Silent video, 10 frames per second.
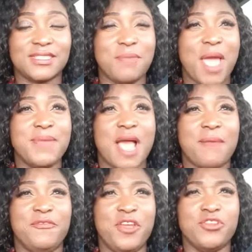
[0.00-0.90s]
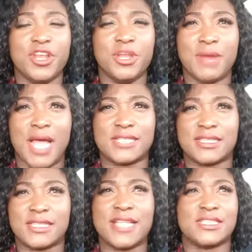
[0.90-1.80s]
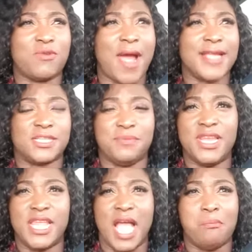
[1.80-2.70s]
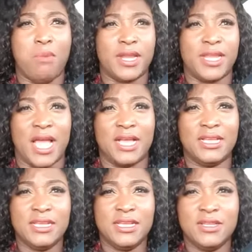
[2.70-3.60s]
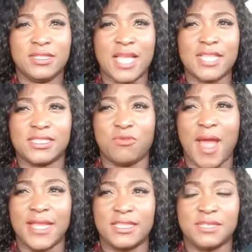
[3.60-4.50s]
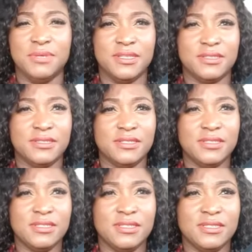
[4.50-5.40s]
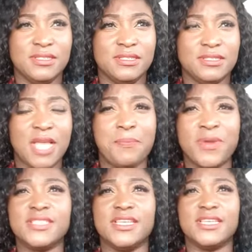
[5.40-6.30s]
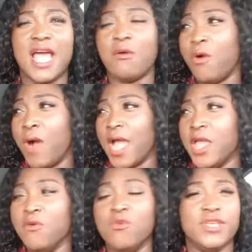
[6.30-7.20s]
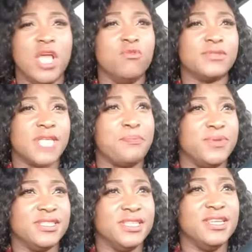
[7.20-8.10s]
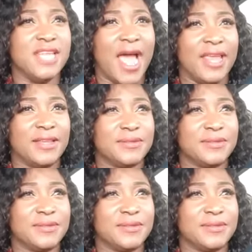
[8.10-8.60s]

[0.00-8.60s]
Tent, baby, a video name, that's a tent of white mini abonia. Tent of white TV. Say prison die or why? Yeah, who's a prison die?